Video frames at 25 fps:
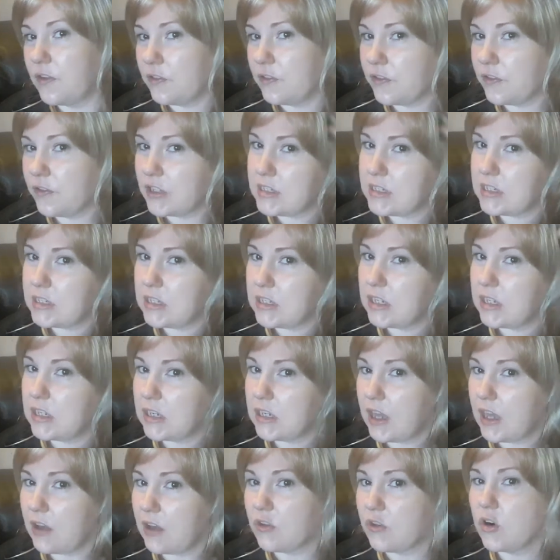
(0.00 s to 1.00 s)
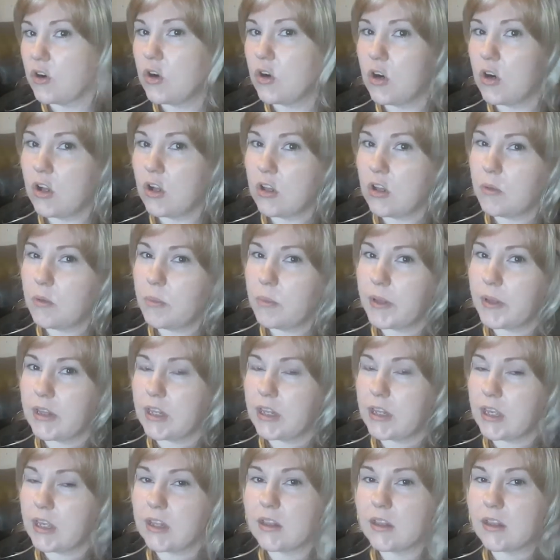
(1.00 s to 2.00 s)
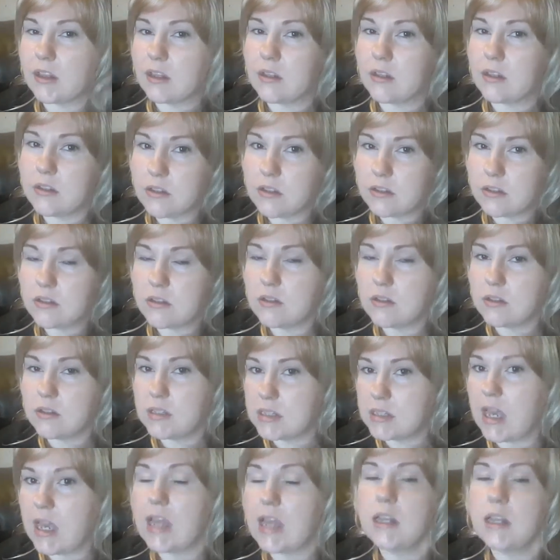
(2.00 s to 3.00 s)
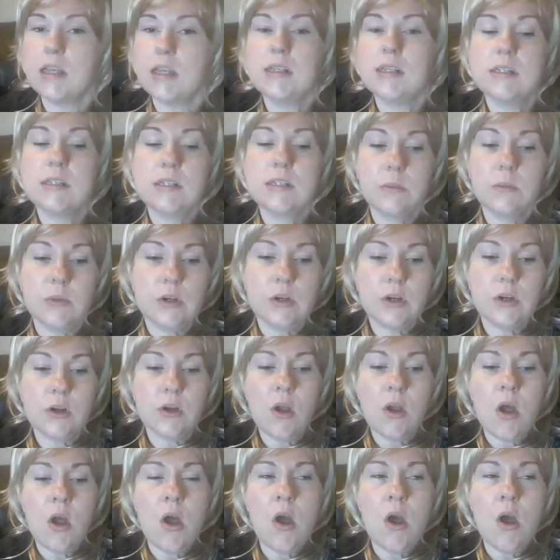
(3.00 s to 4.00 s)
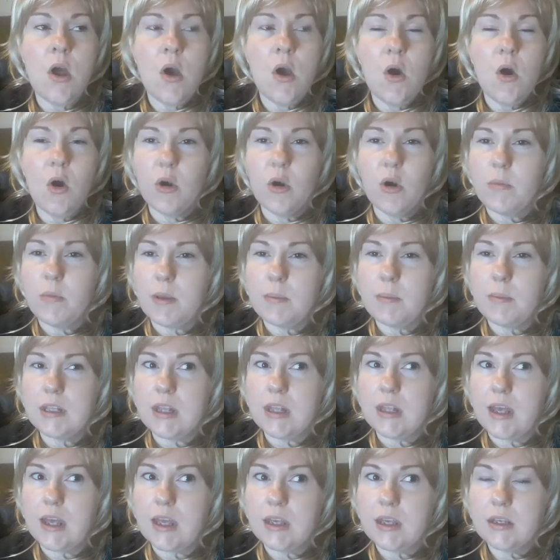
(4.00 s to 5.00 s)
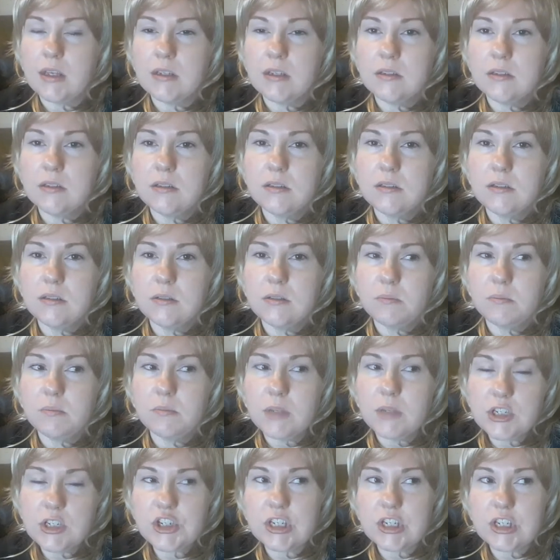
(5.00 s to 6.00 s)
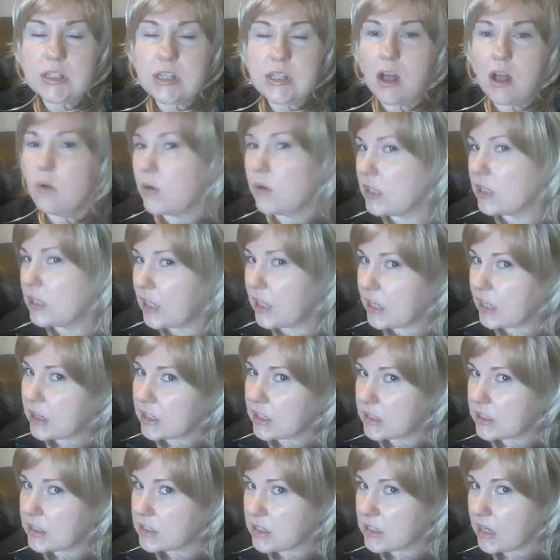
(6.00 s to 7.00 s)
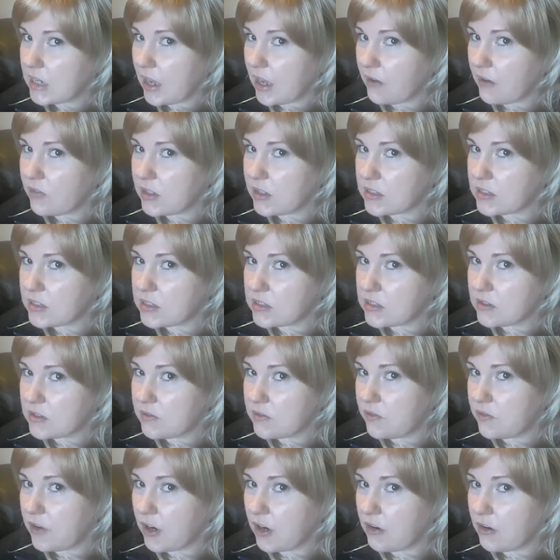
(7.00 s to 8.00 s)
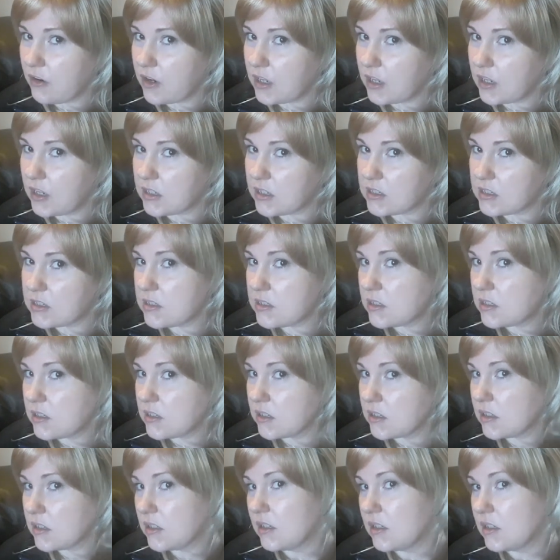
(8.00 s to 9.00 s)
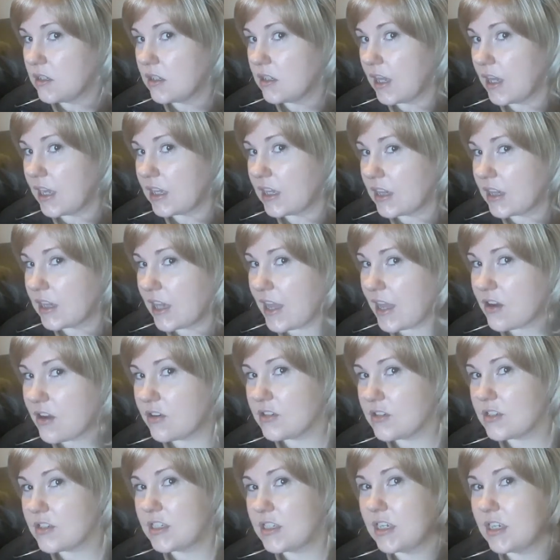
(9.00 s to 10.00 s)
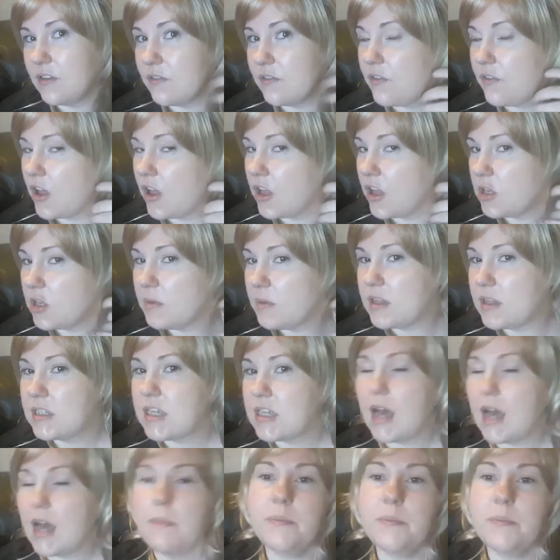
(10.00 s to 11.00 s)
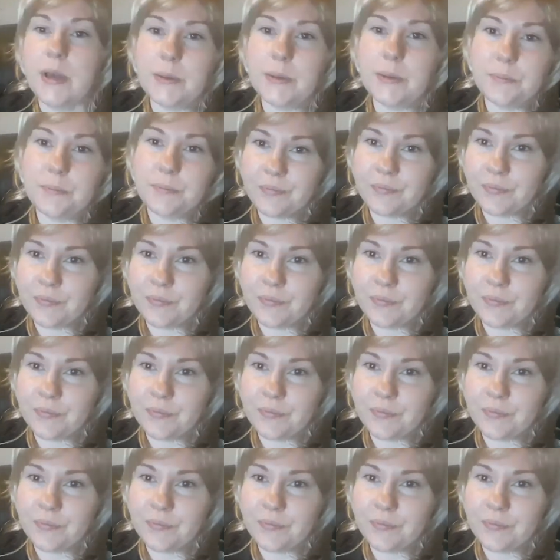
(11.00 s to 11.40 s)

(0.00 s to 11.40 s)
Felicity didn't have curl, but the styling is similar. Or maybe like Misha's all one length. It doesn't have these various like layers to give volume at the top, but